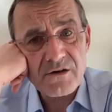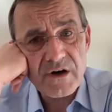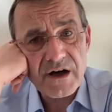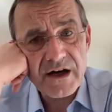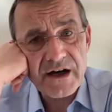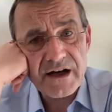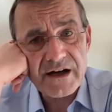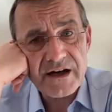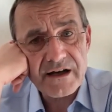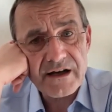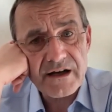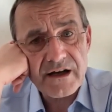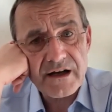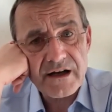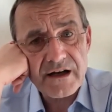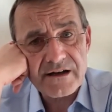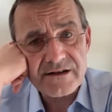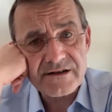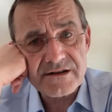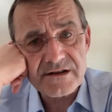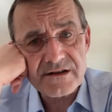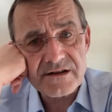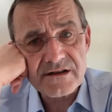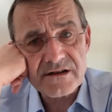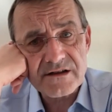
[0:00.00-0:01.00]
I
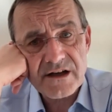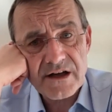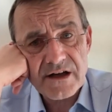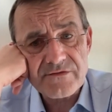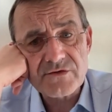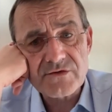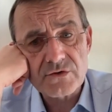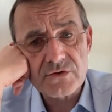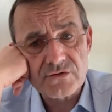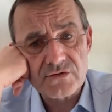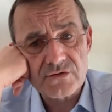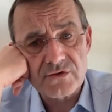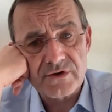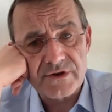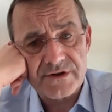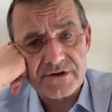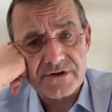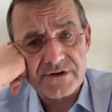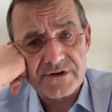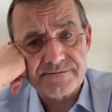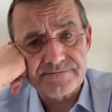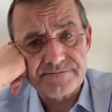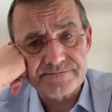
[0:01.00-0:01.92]
didn't have to do it.